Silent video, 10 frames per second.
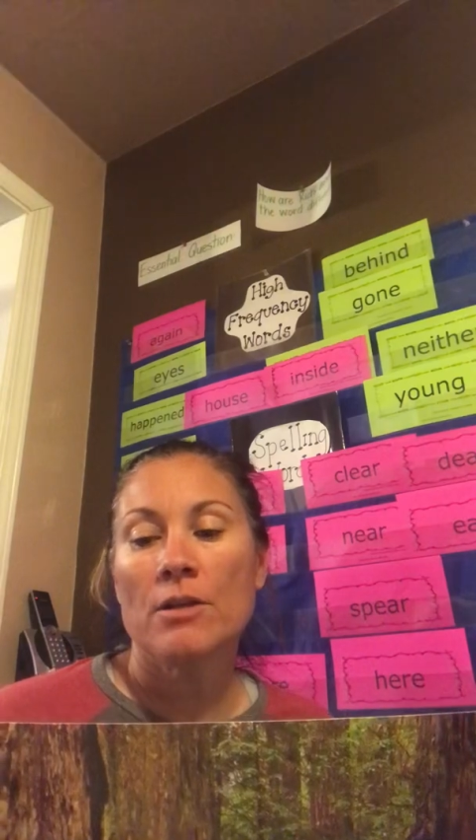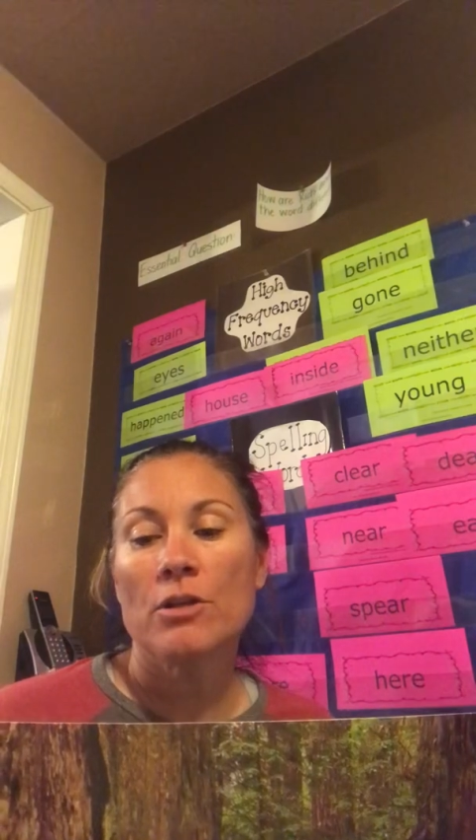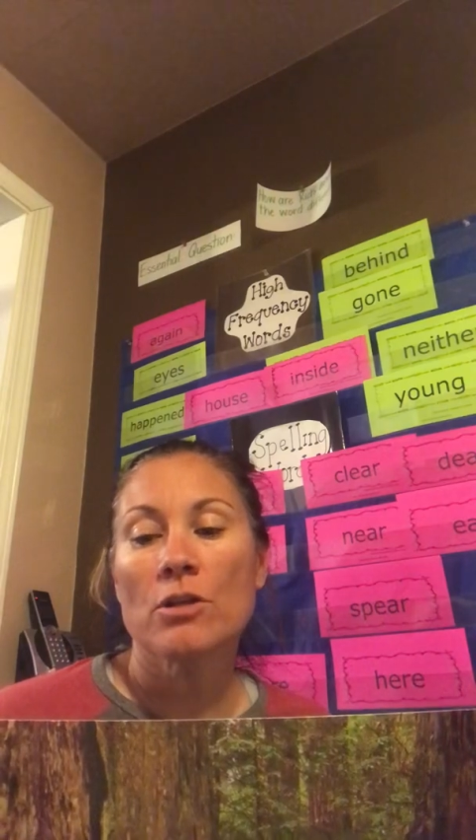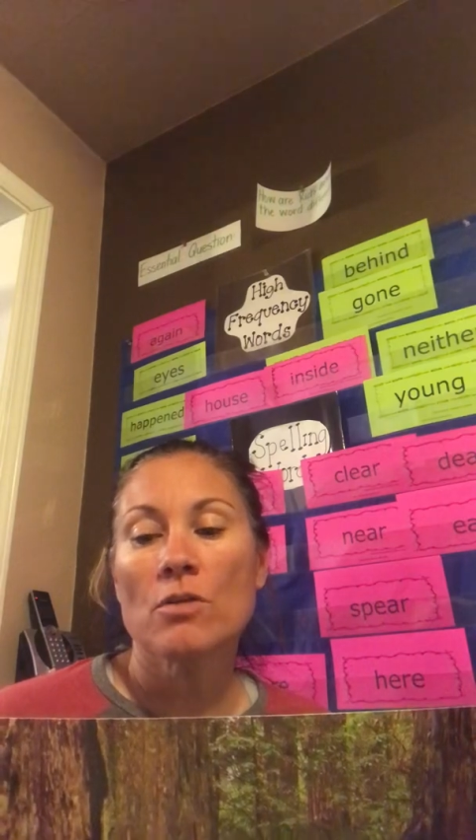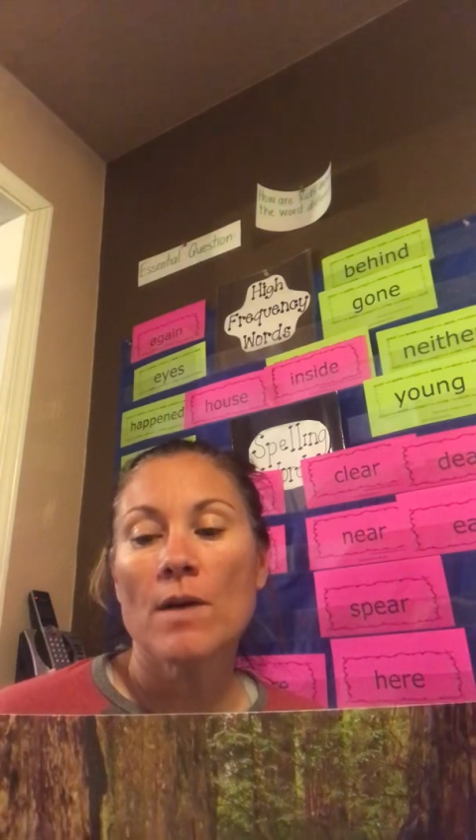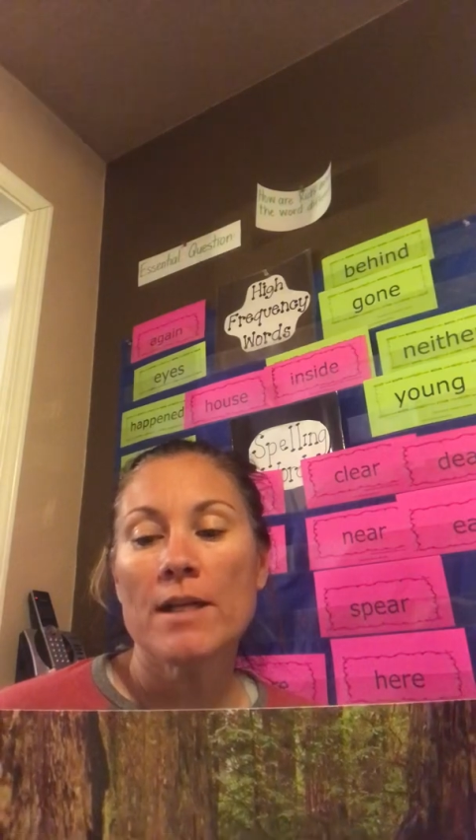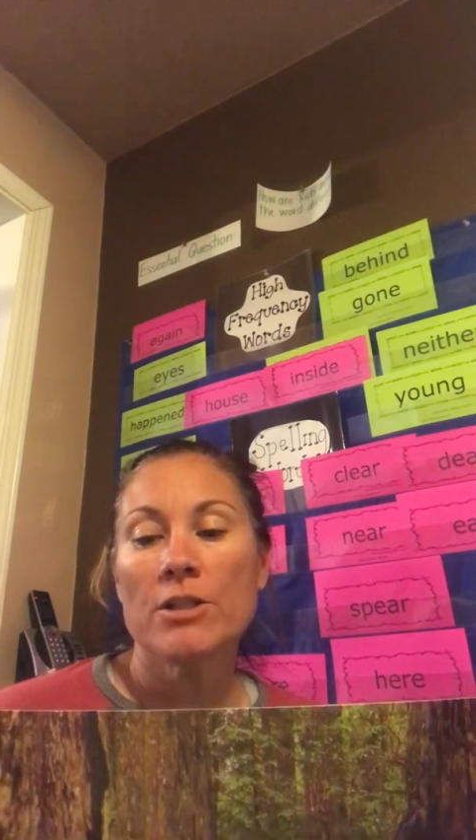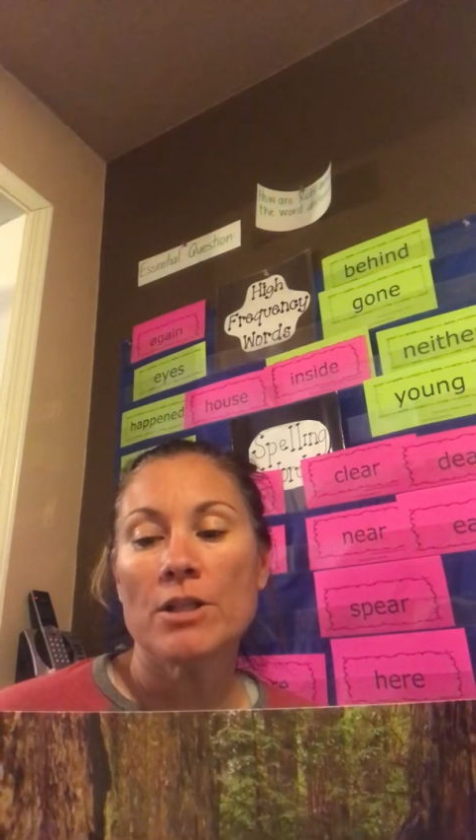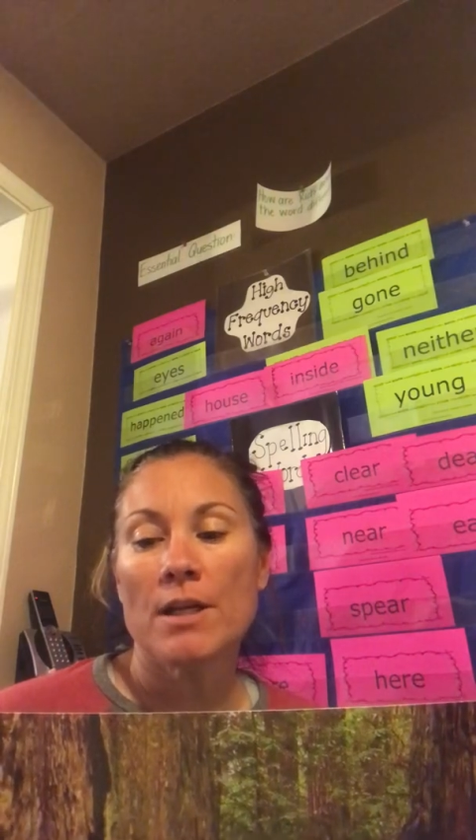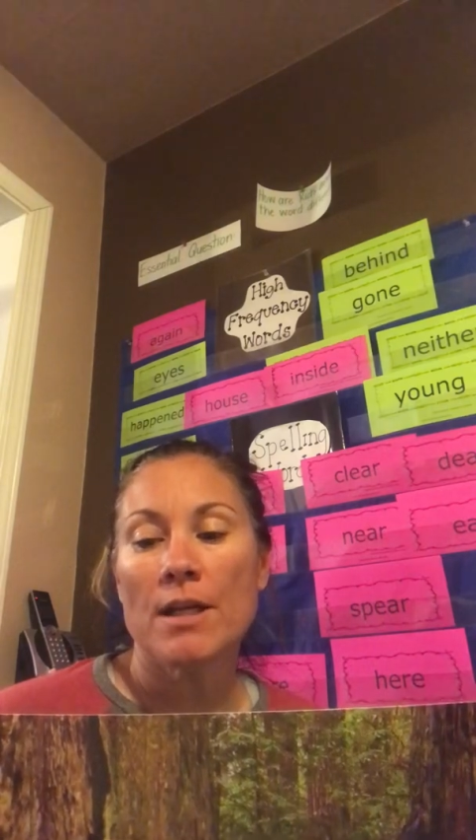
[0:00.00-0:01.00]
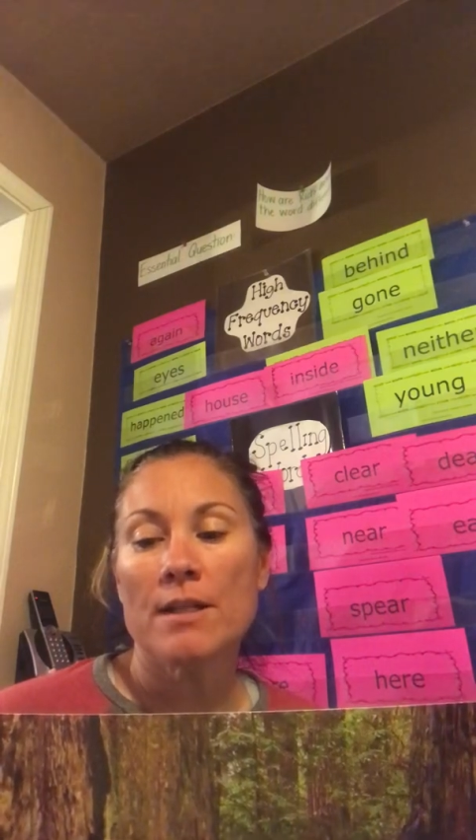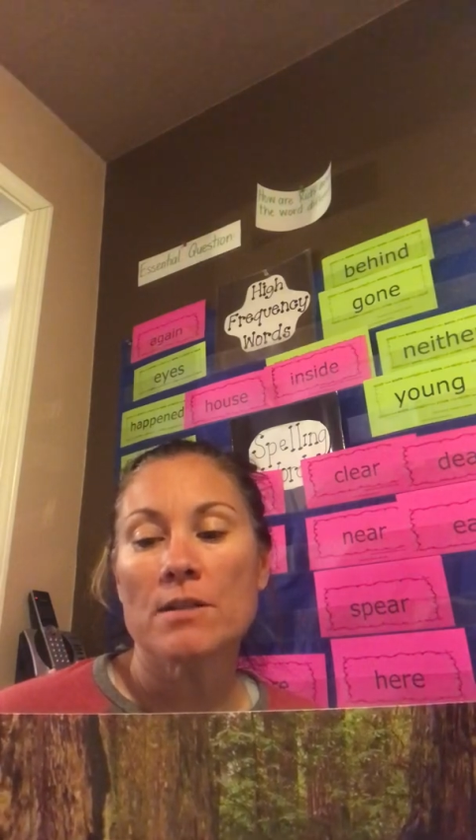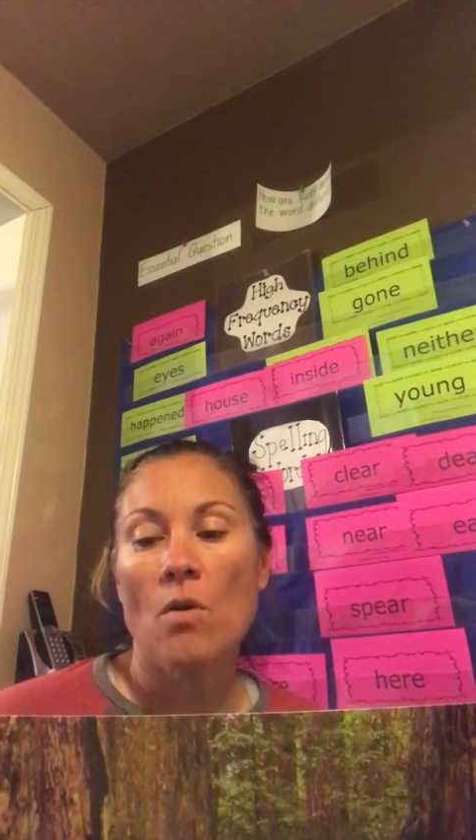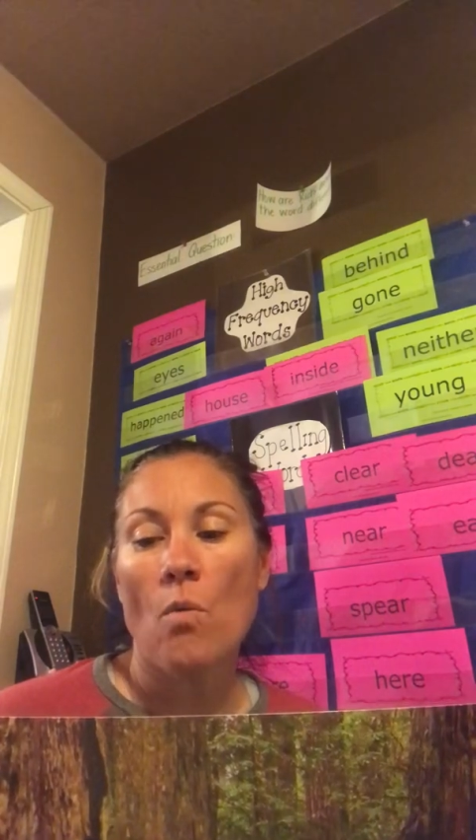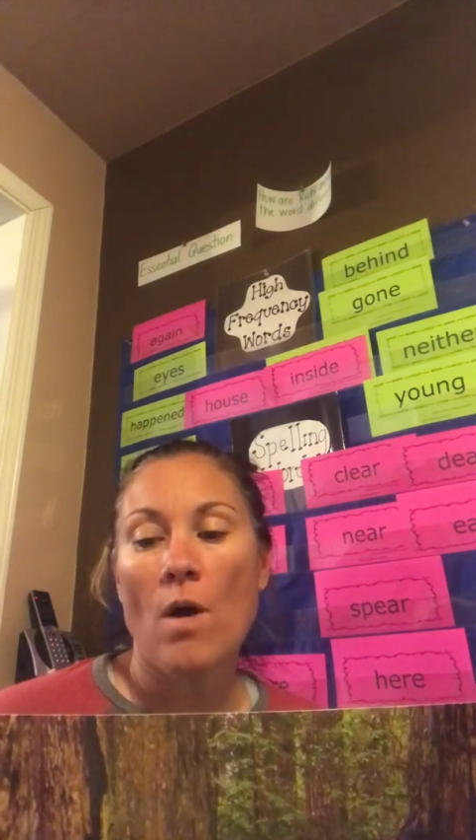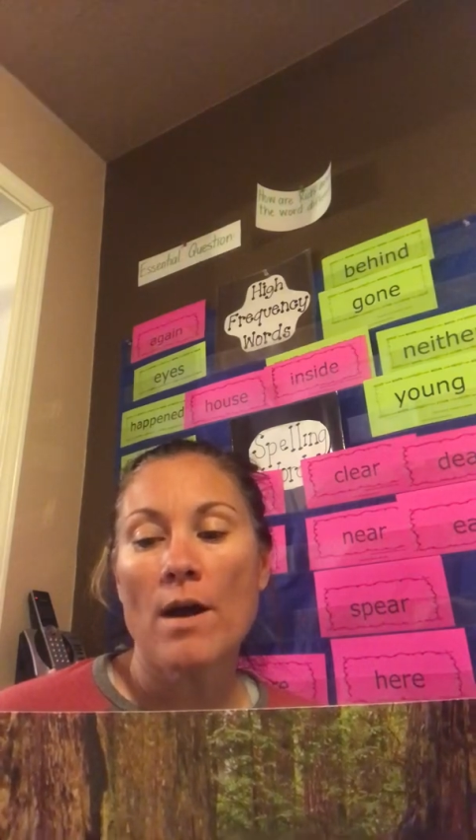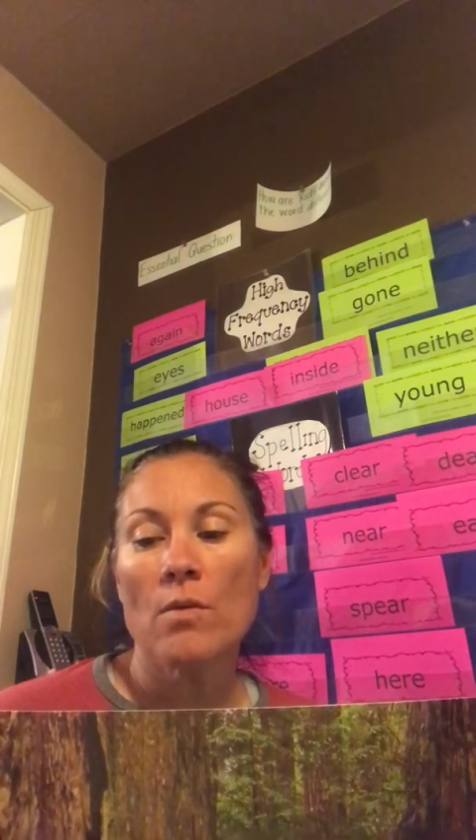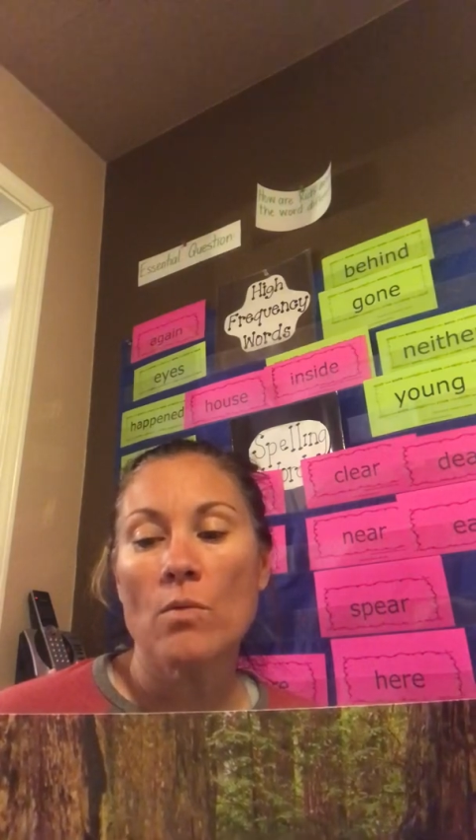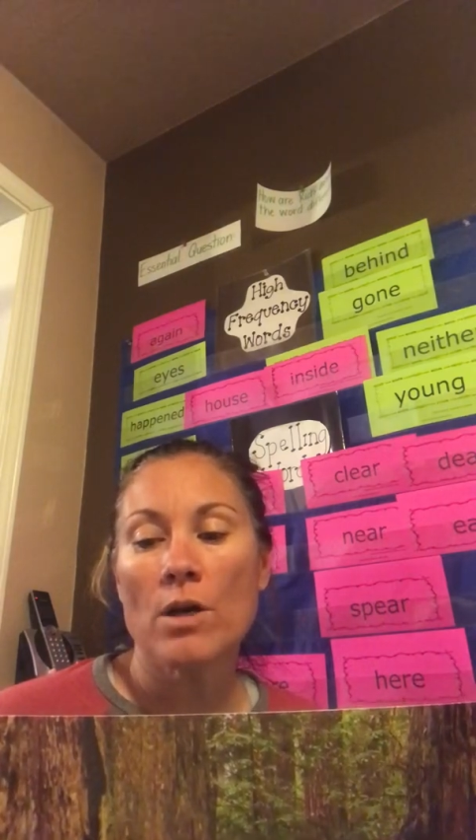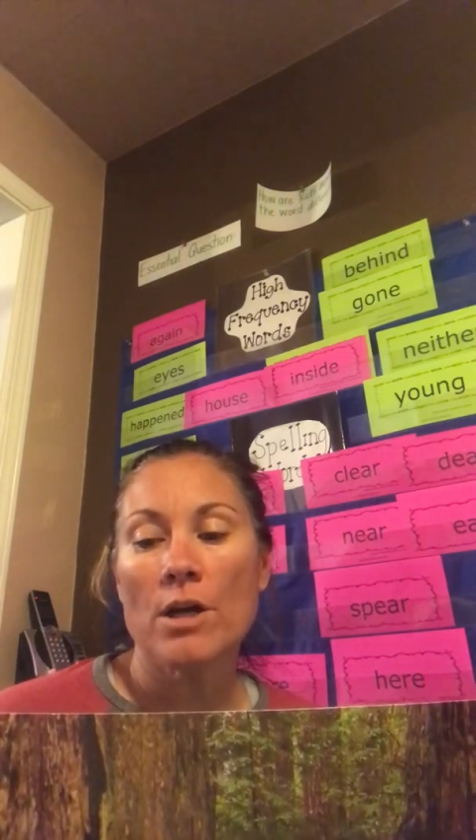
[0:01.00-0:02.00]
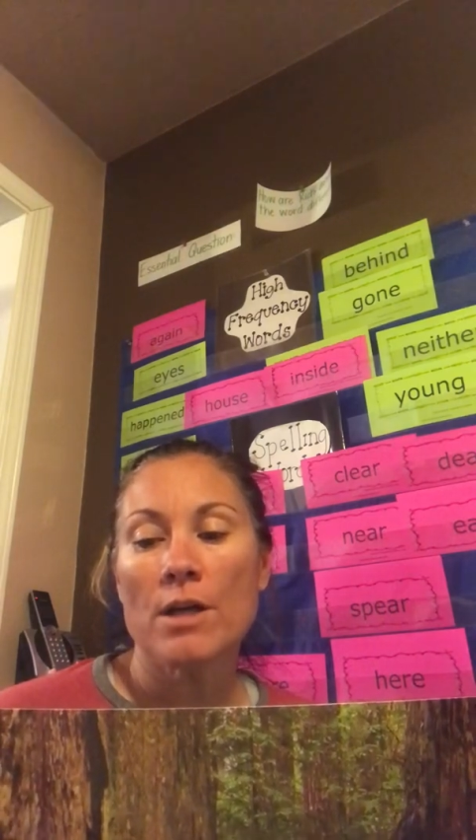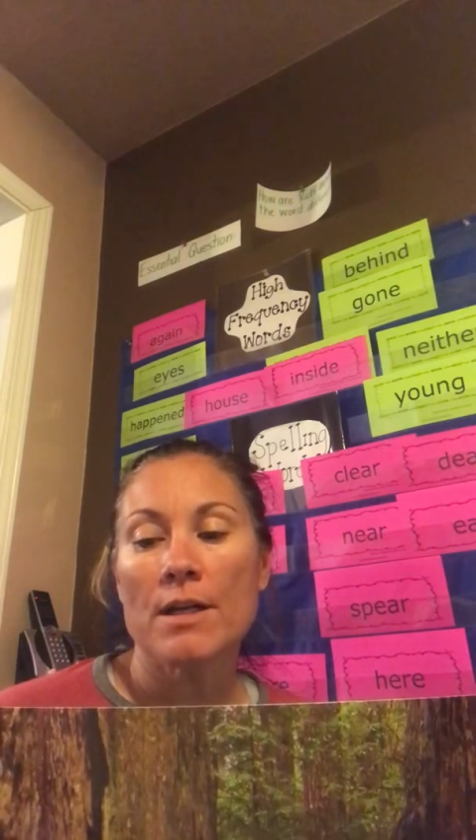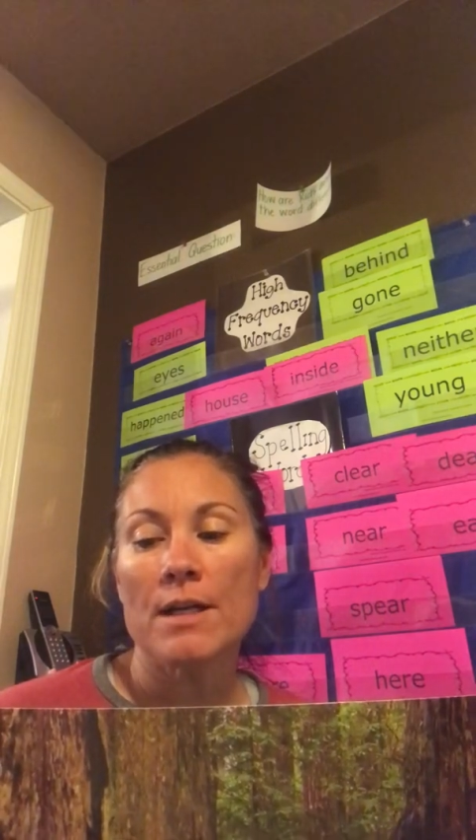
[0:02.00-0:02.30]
Your question is, what word